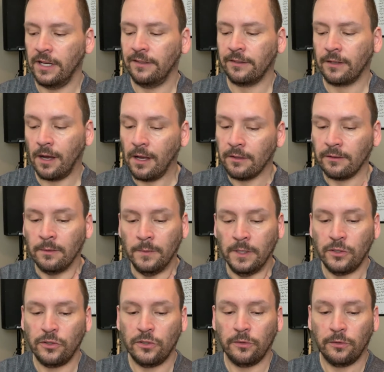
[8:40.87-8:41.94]
It's caused some
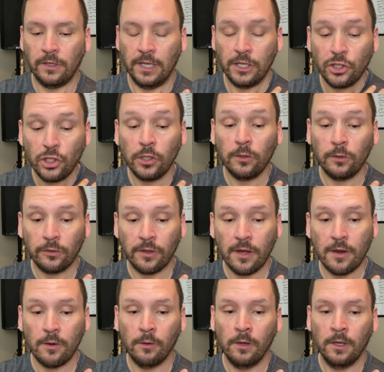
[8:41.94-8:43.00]
issues
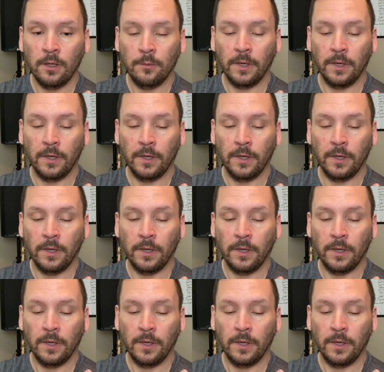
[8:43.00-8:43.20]
though,